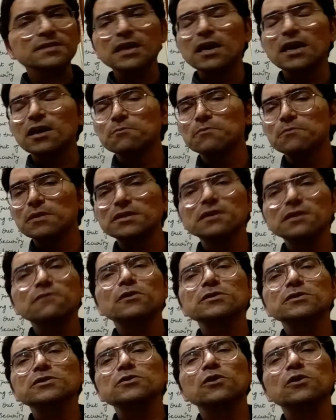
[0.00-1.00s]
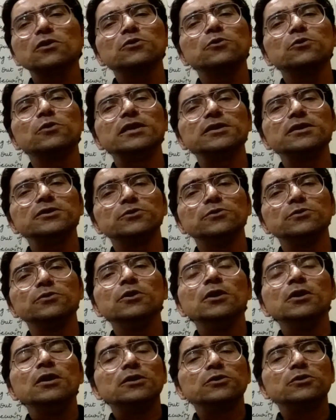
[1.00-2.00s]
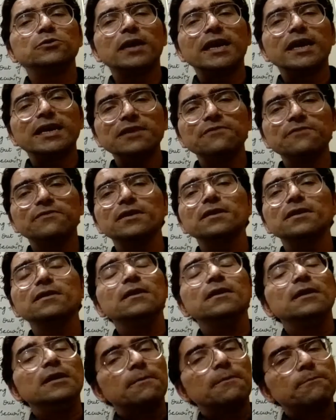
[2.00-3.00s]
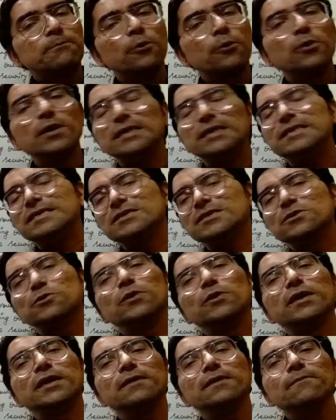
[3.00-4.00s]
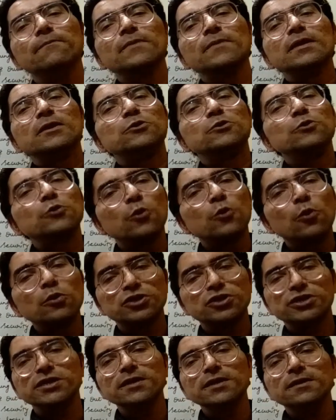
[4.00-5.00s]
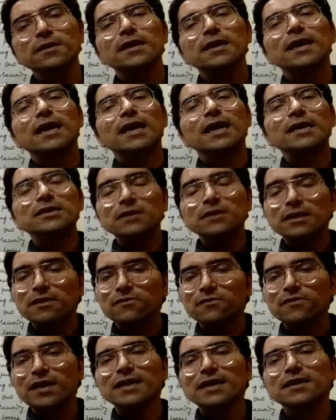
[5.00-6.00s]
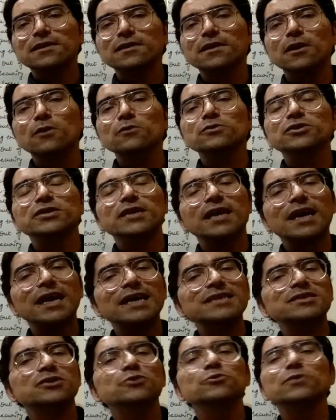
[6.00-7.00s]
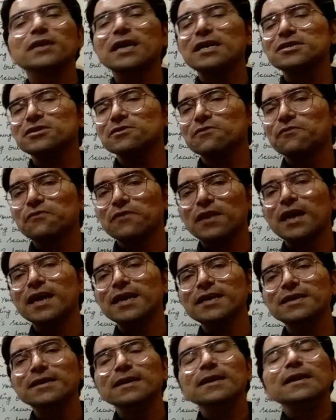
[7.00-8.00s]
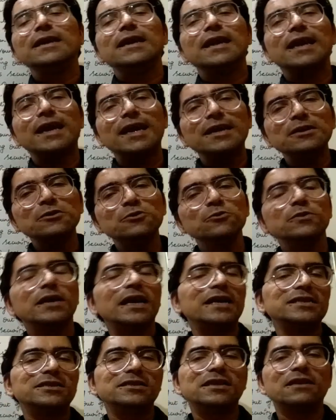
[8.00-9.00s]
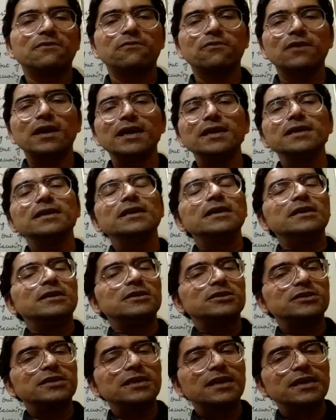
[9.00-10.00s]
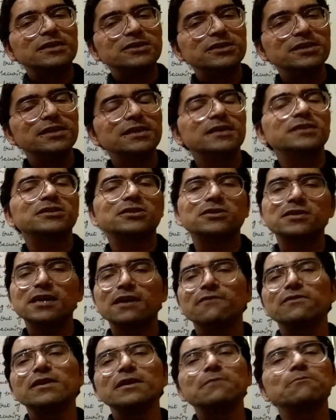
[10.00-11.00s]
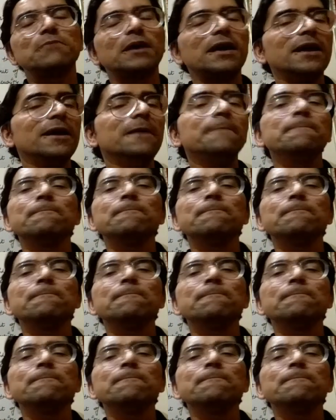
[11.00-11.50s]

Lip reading: Her mother was not going to anywhere. Poet is going to Cochin, and right now she has to catch a flight, and to catch that flight she is traveling by